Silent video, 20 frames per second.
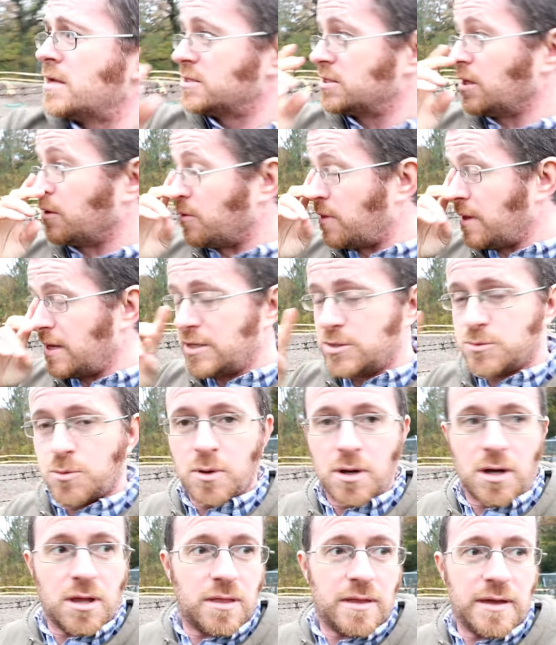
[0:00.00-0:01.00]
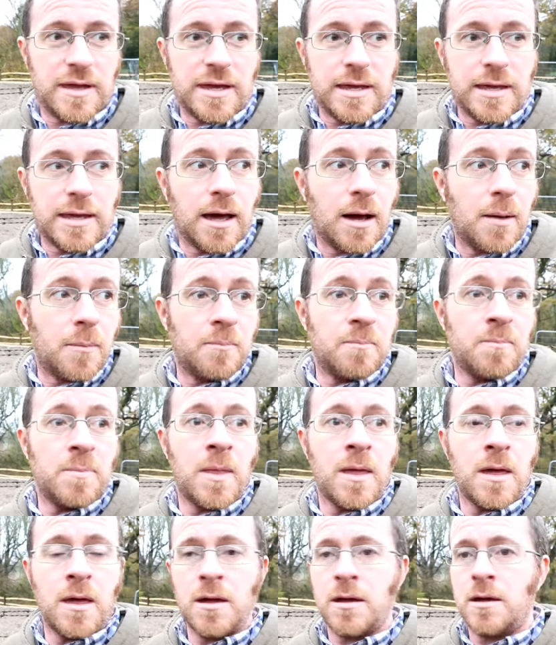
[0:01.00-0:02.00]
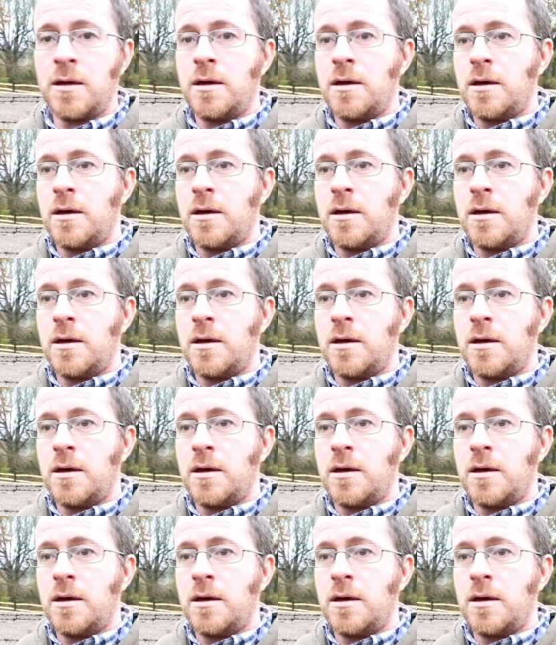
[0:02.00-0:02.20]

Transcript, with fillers: today was to get to those platforms, but